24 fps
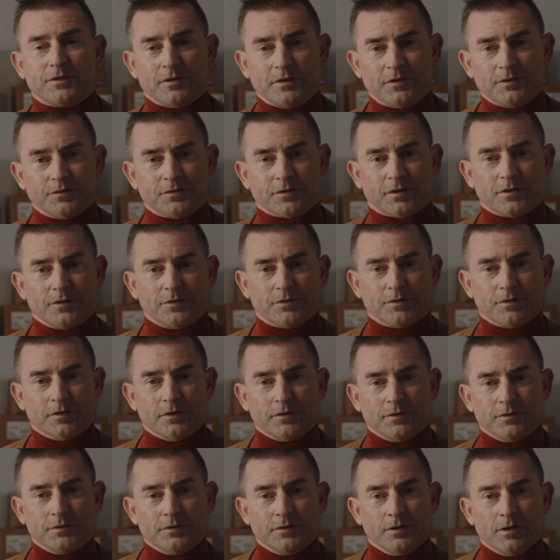deals are
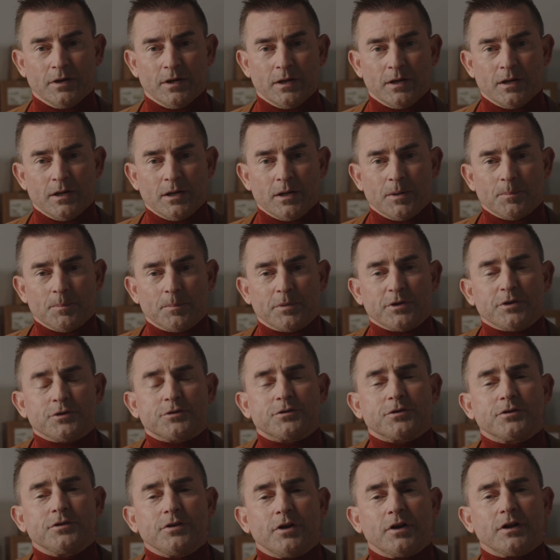concerned. But you
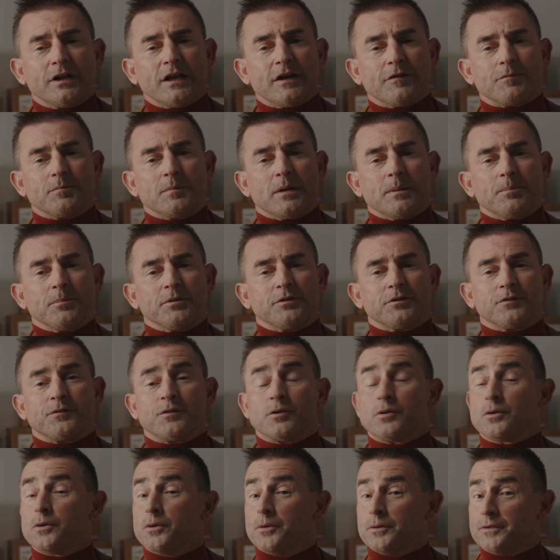should not have members of
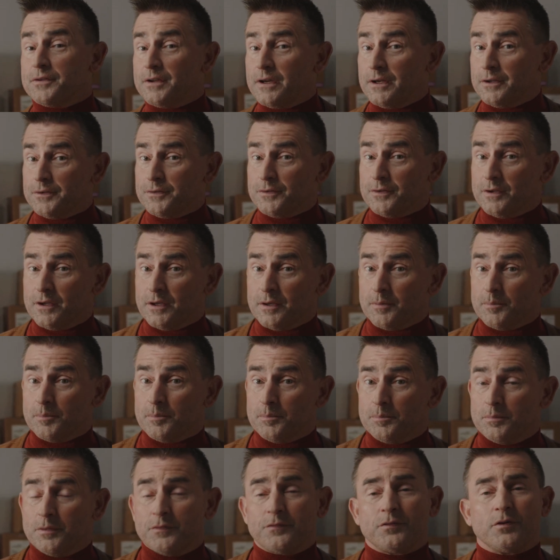your core sales
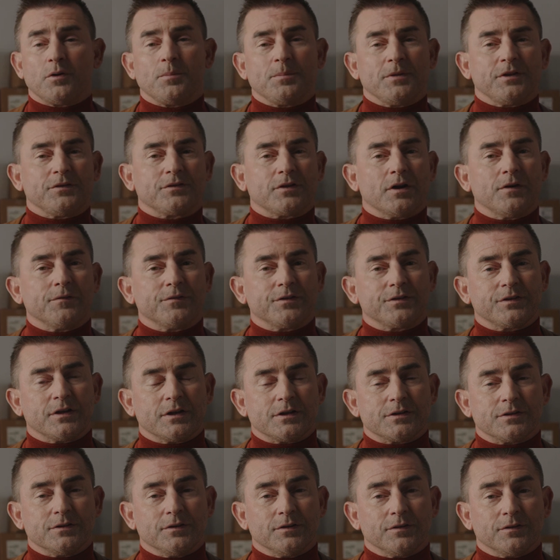team perform these
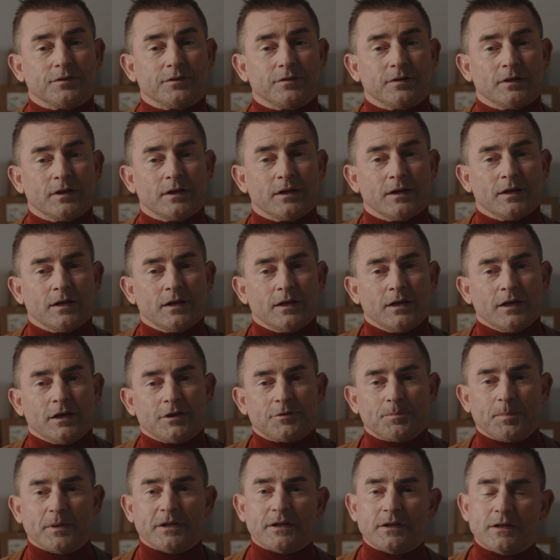conversations.
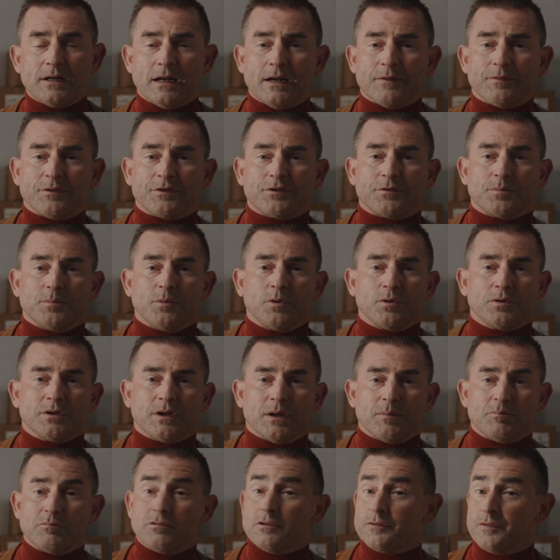It's better to have a small
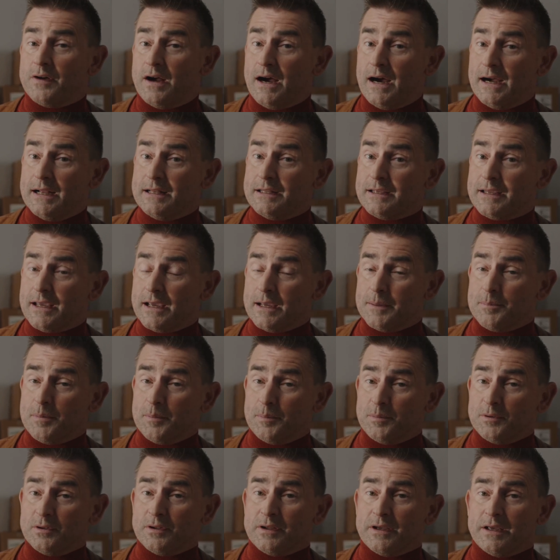number of highly
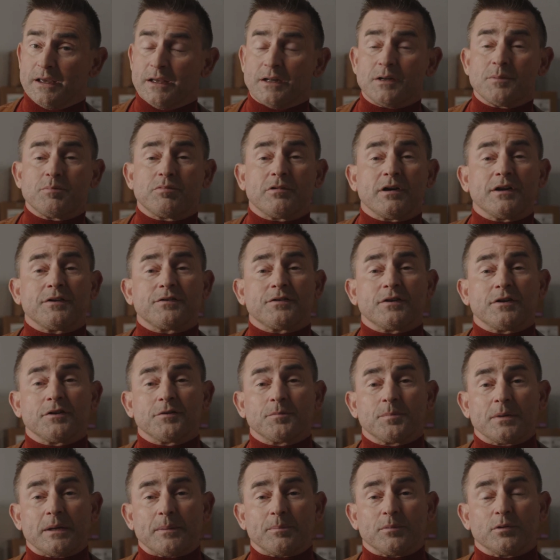capable enterprise
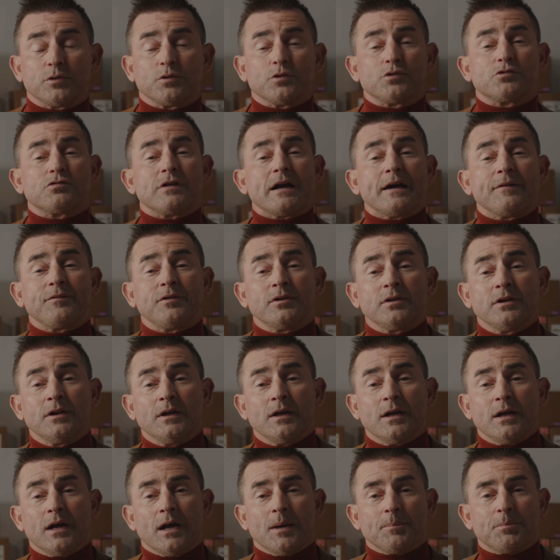salespeople who travel
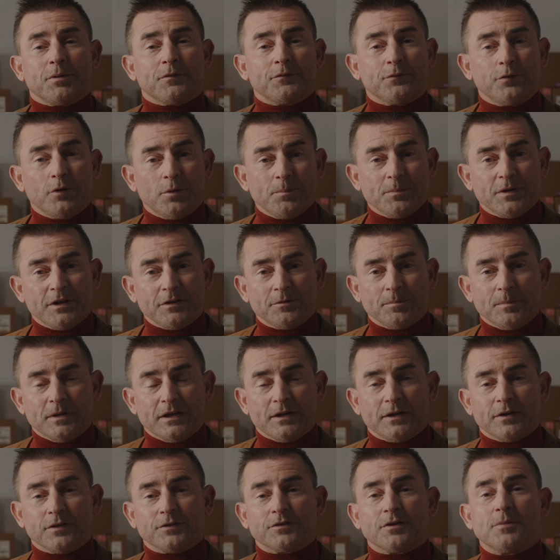and perform these
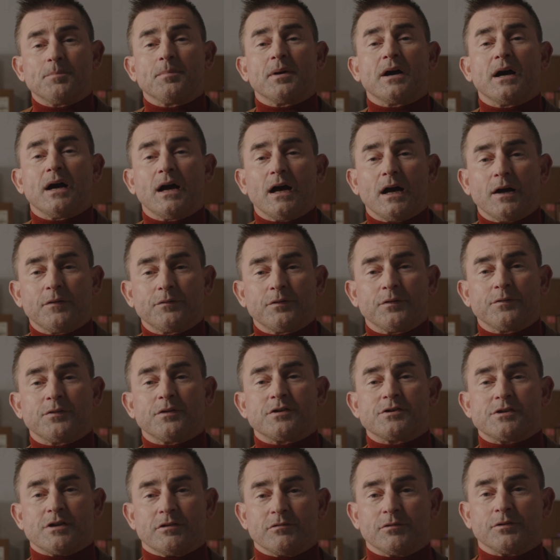meetings on behalf of
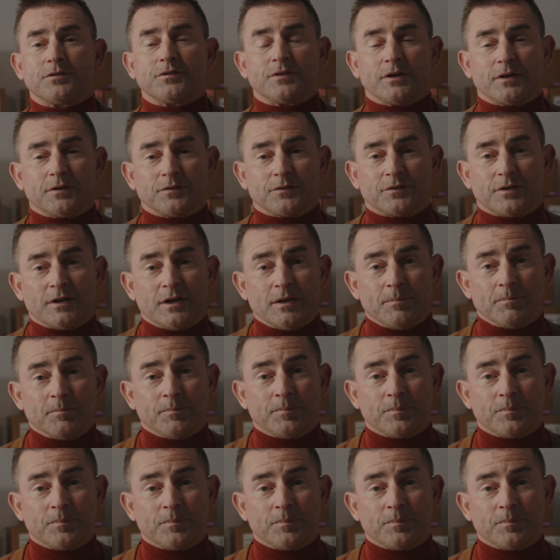the general sales team.